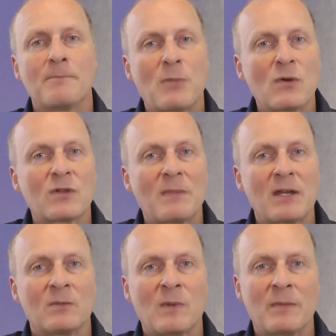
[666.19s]
Both
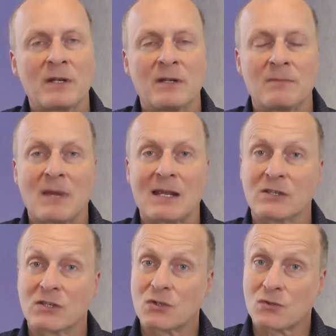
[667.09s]
men and women may
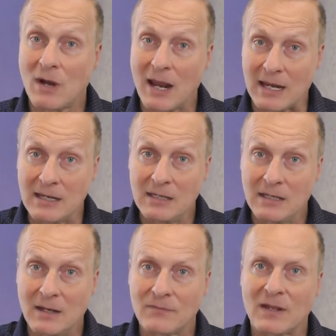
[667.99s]
stray
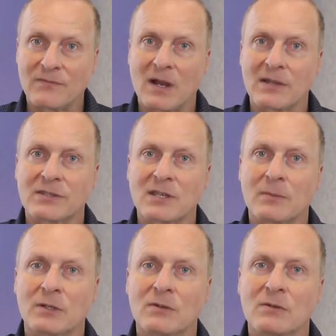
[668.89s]
if they find
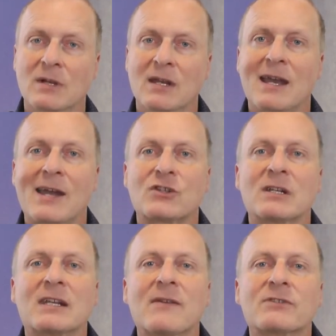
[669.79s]
someone who
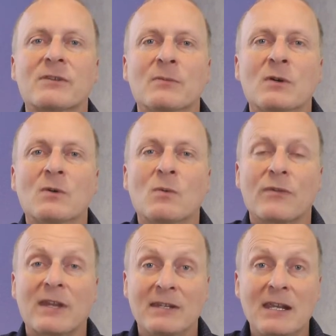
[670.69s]
actually gives them
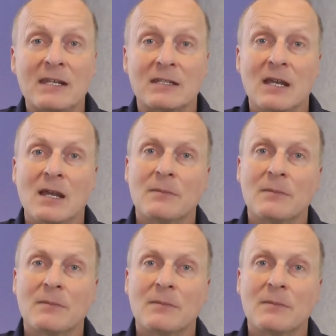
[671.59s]
what they need,